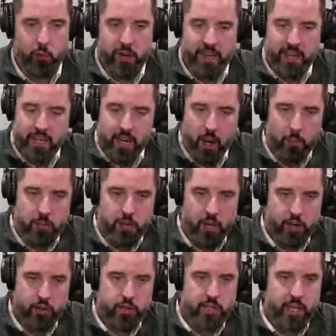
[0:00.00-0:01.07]
But if we can come
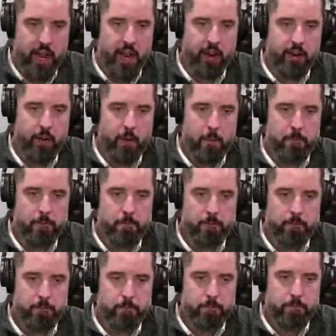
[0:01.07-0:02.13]
to understand
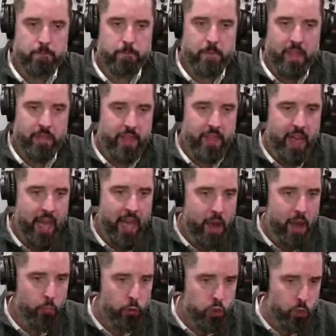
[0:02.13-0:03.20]

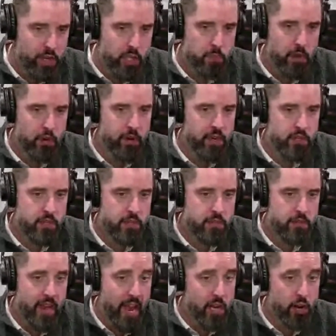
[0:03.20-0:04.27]
that which we
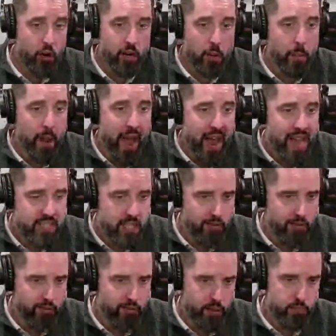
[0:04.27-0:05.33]
experience and our
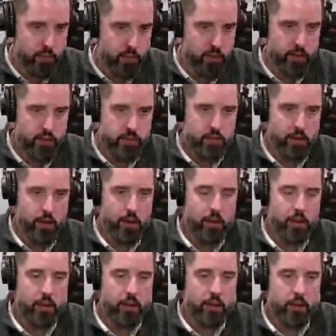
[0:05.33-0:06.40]
capacity for experience
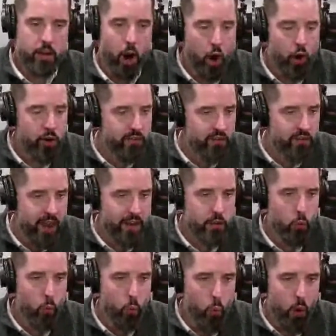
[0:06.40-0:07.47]
are in
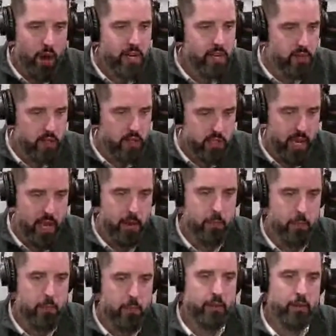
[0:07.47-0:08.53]
fact one and the
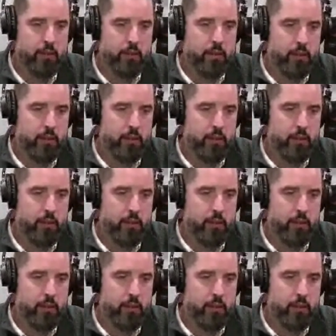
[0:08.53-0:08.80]
same,